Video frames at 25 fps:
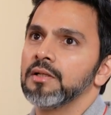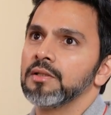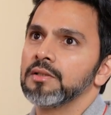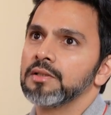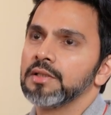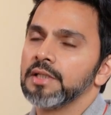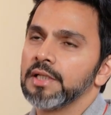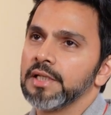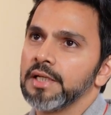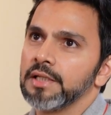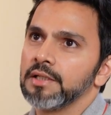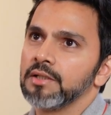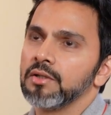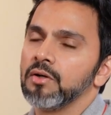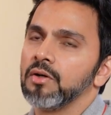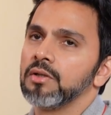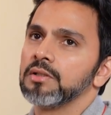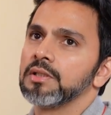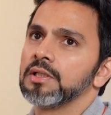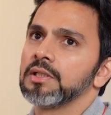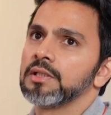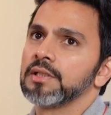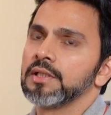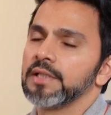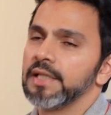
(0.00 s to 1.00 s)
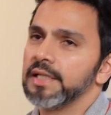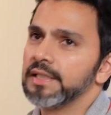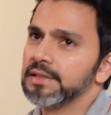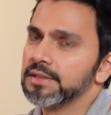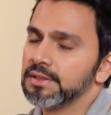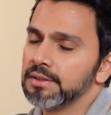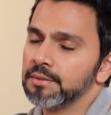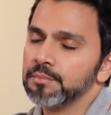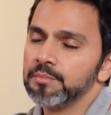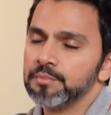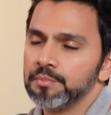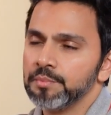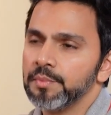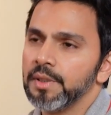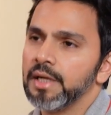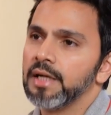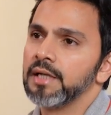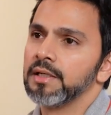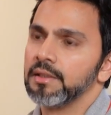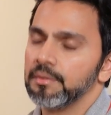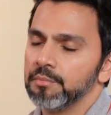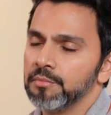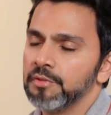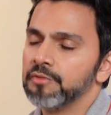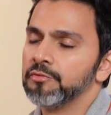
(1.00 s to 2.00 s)
Correct. On the crest
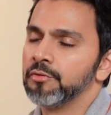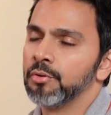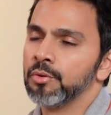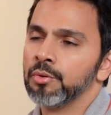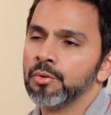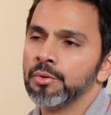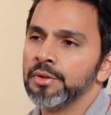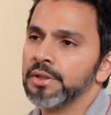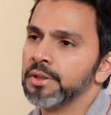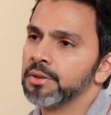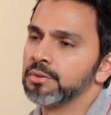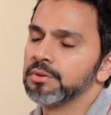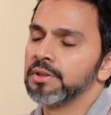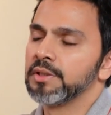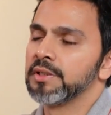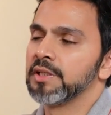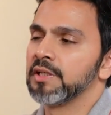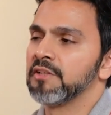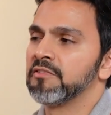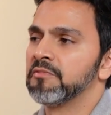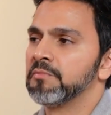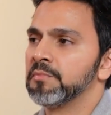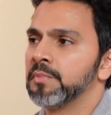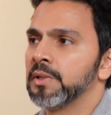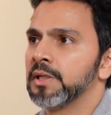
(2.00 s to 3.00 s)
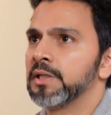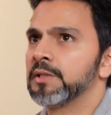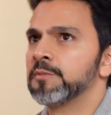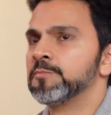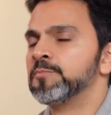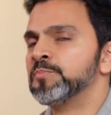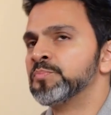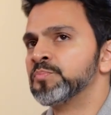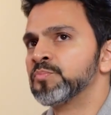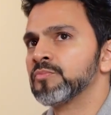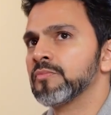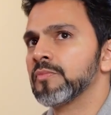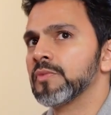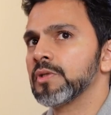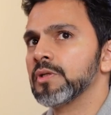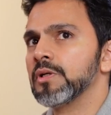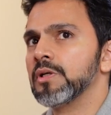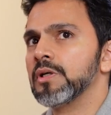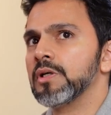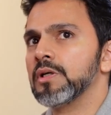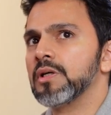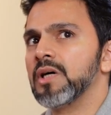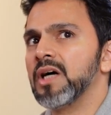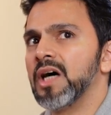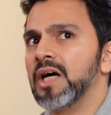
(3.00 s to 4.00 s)
part, before going to the trough part,
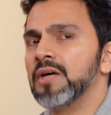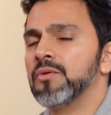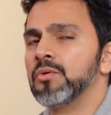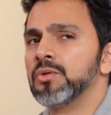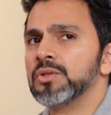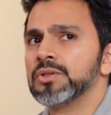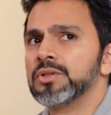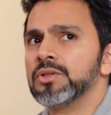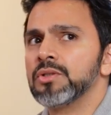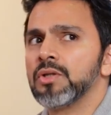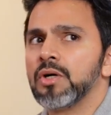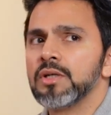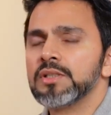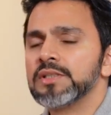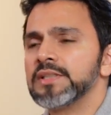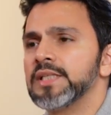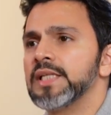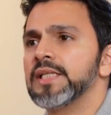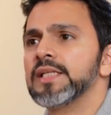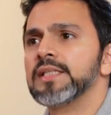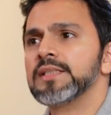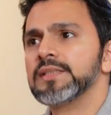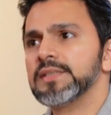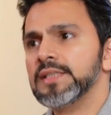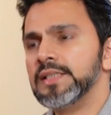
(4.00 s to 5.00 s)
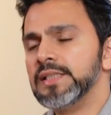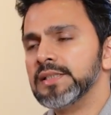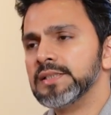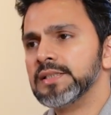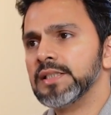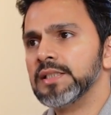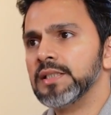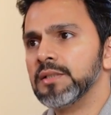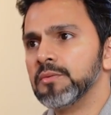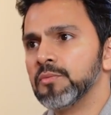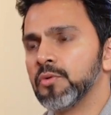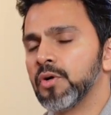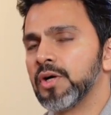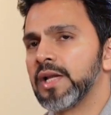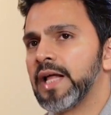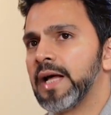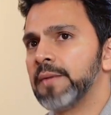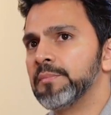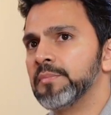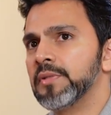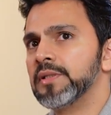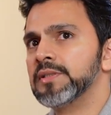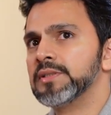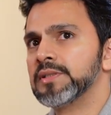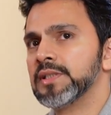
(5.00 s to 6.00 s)
I would not say it is easy. What
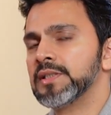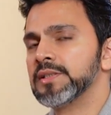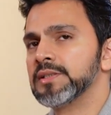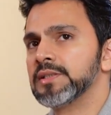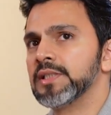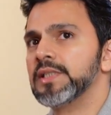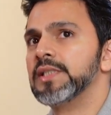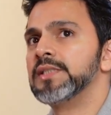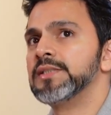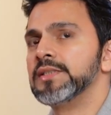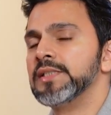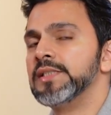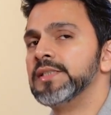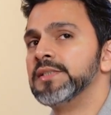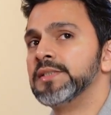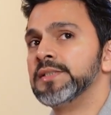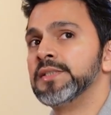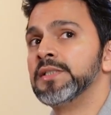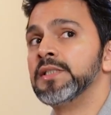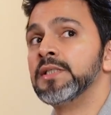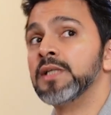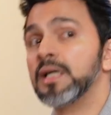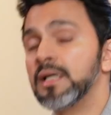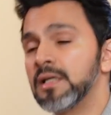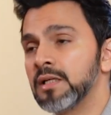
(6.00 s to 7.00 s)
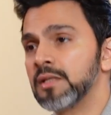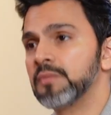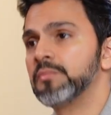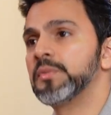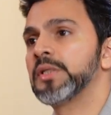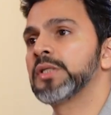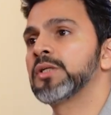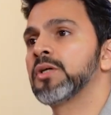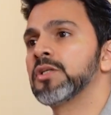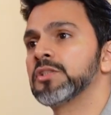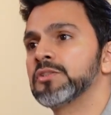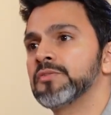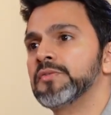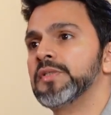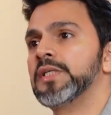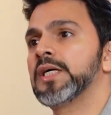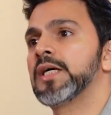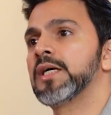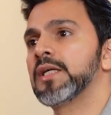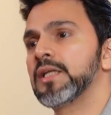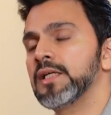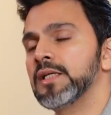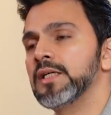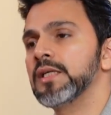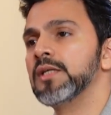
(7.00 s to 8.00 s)
happens is it's easier because we
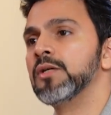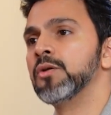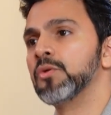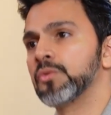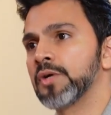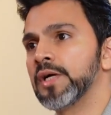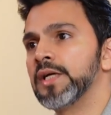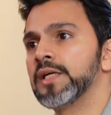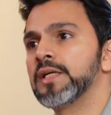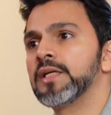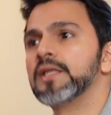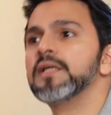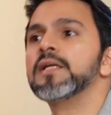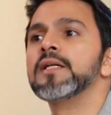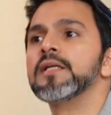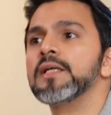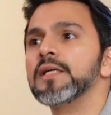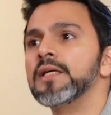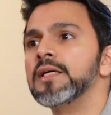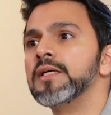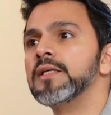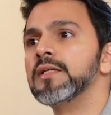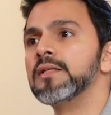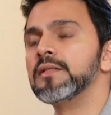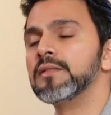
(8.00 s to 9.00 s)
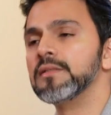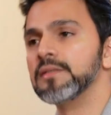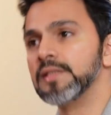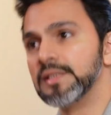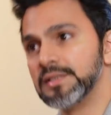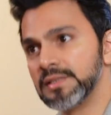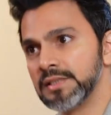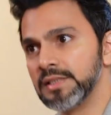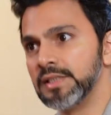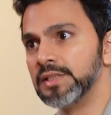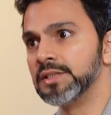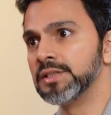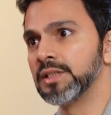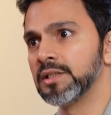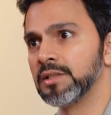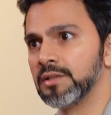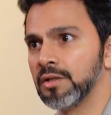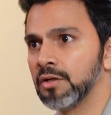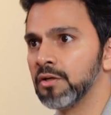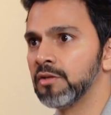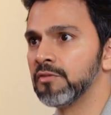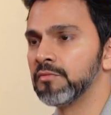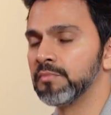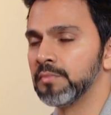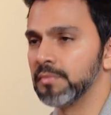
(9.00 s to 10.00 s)
are located in this region
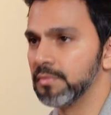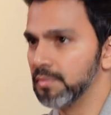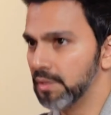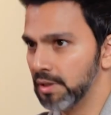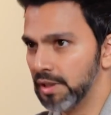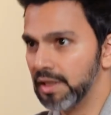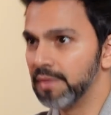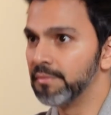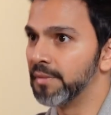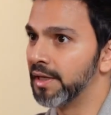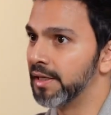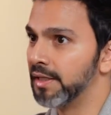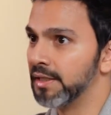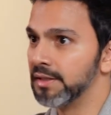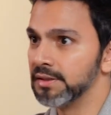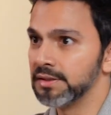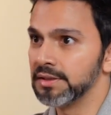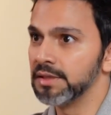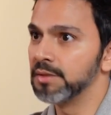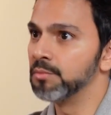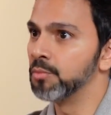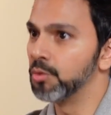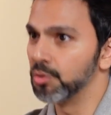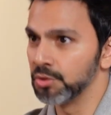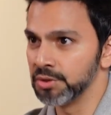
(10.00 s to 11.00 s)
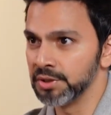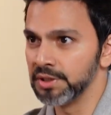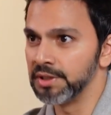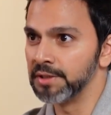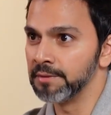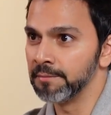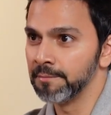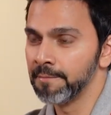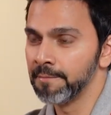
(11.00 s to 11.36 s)
of MIDC Bosri.